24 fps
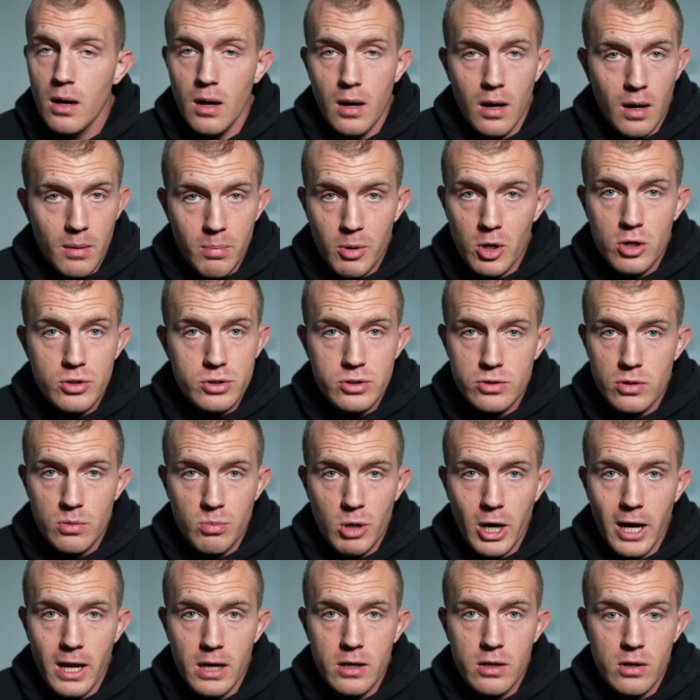A personal
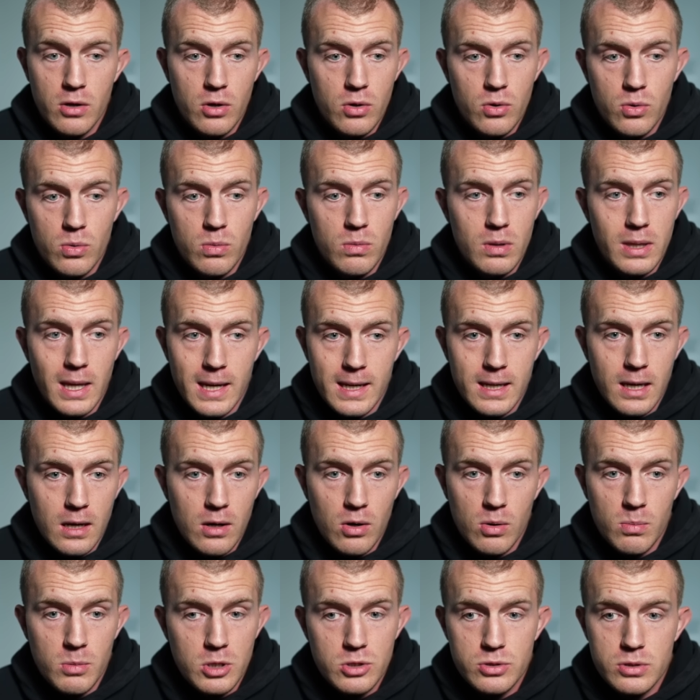brand who they can
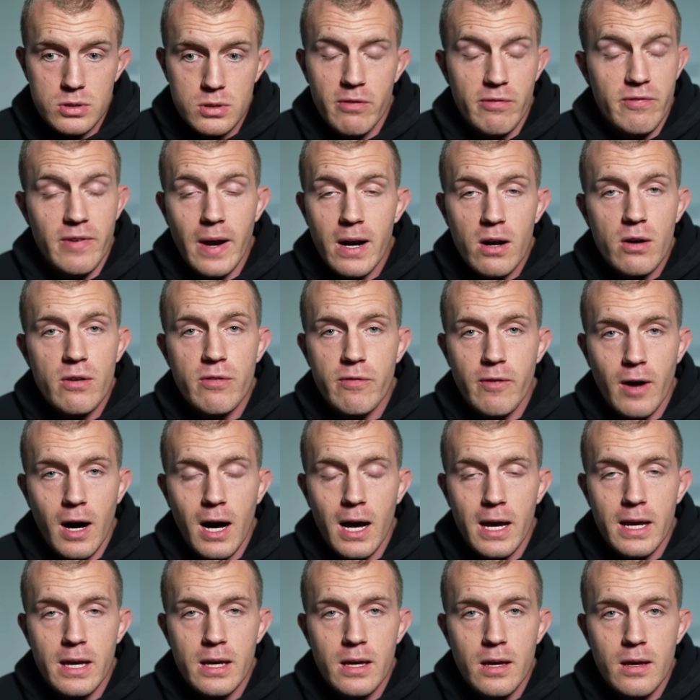almost
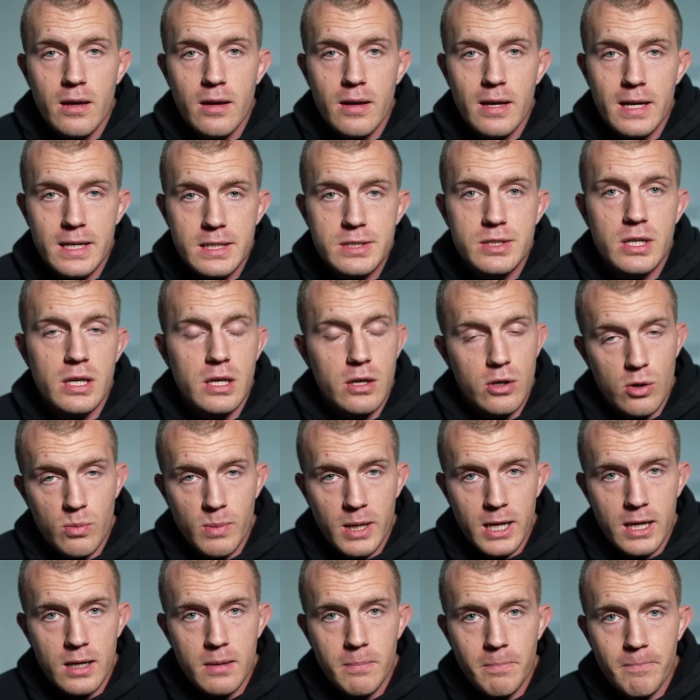verify is a
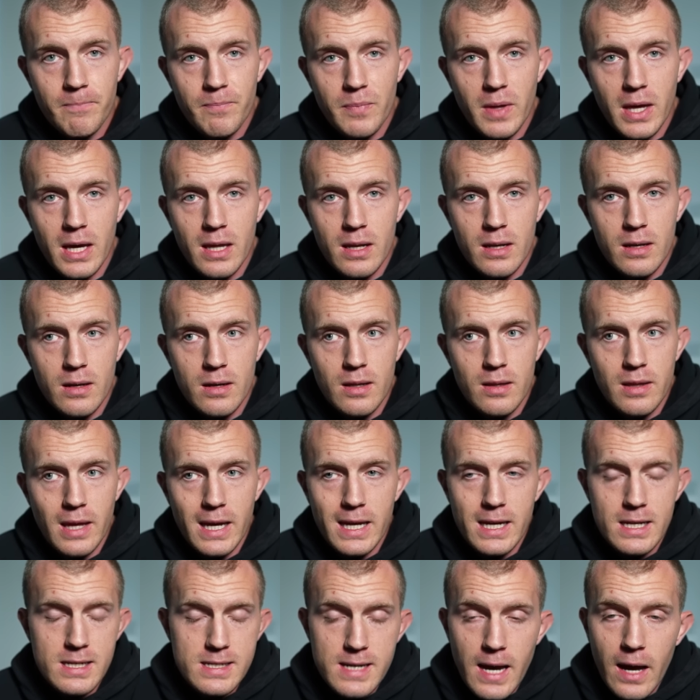human, and they
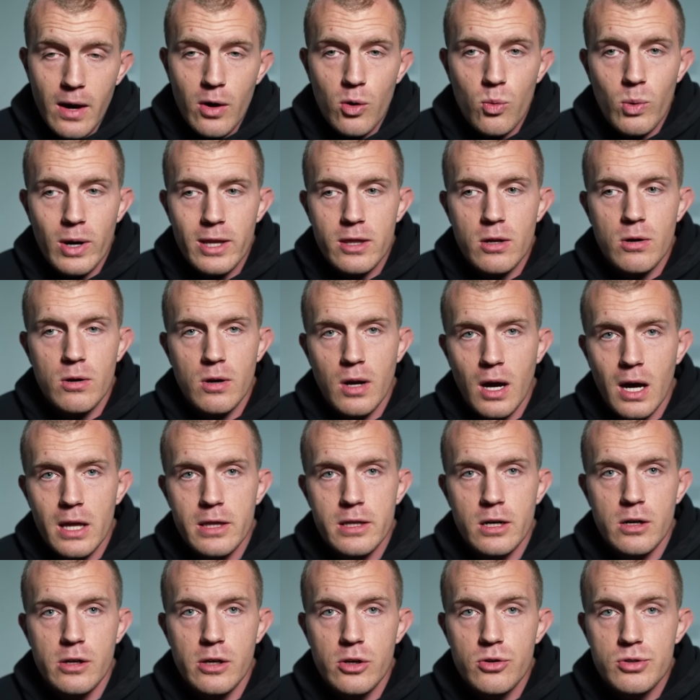can tell whether or not
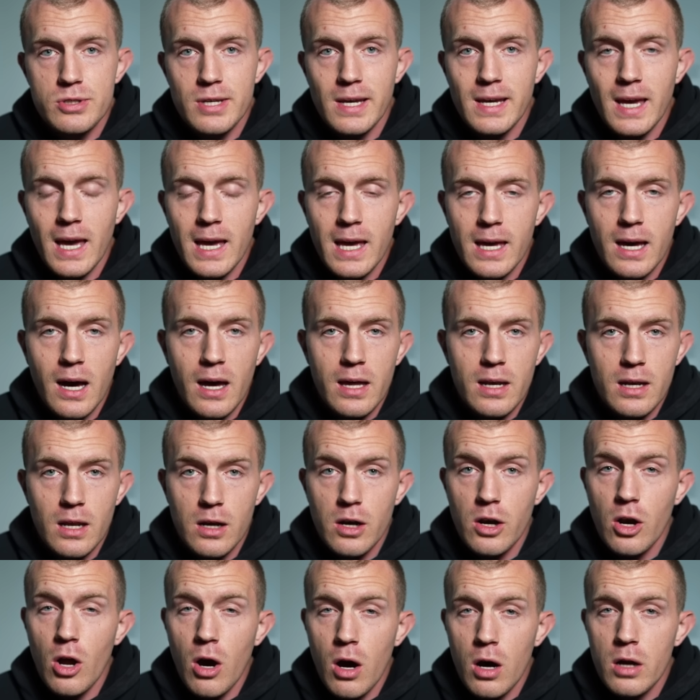they're using AI in a
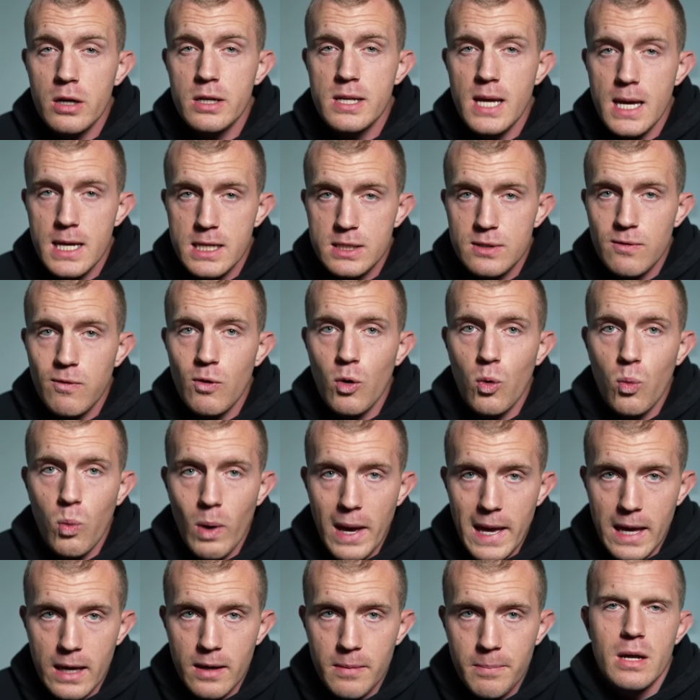non-tasteful
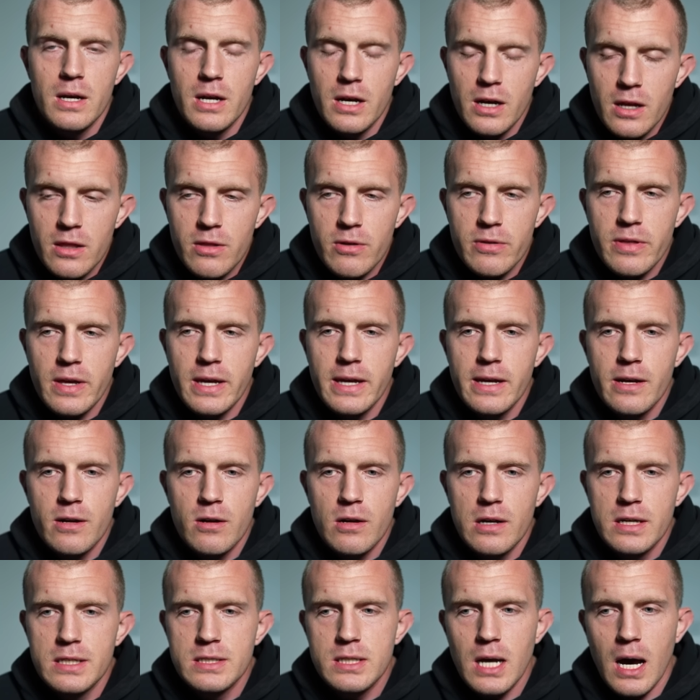way. And another thing
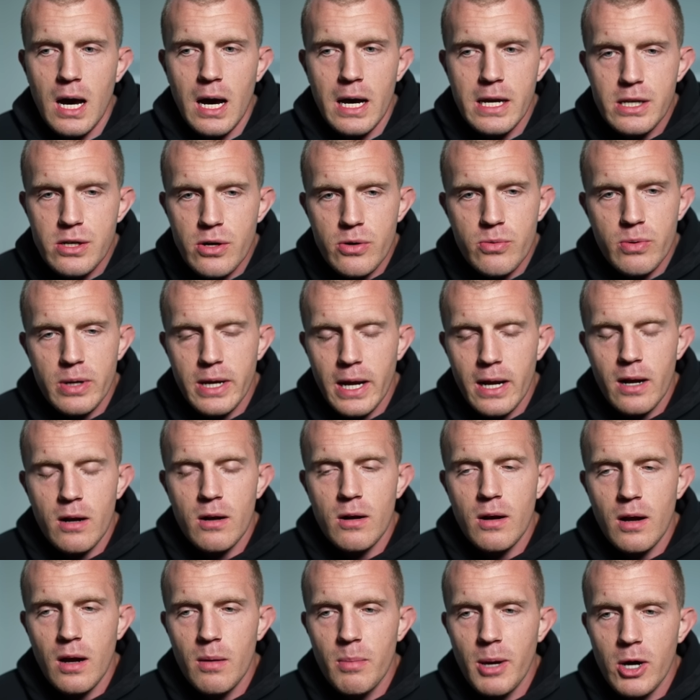here is I don't
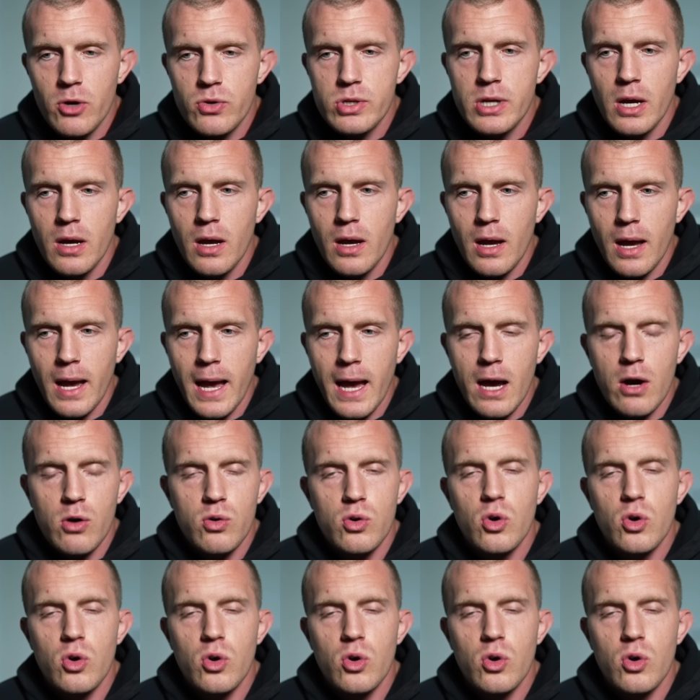care about how